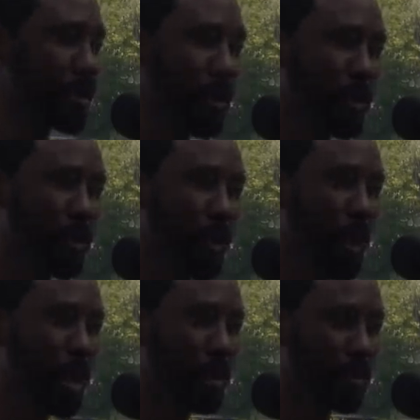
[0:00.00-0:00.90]
so
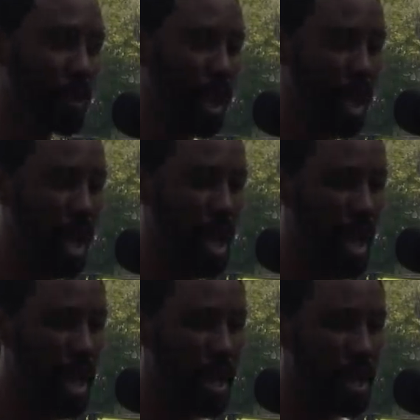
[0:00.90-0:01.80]
so uh,
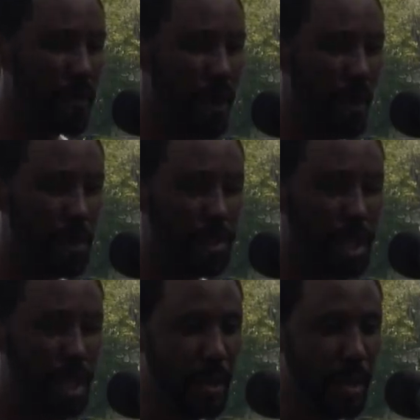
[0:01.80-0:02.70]
if I were to
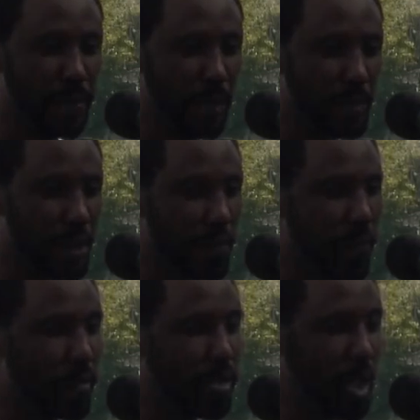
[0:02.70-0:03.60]
say, uh, as far as my
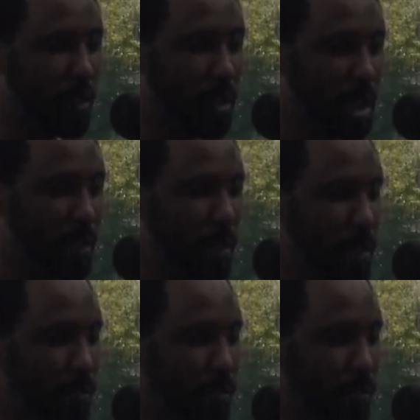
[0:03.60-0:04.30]
conversion, I would say it was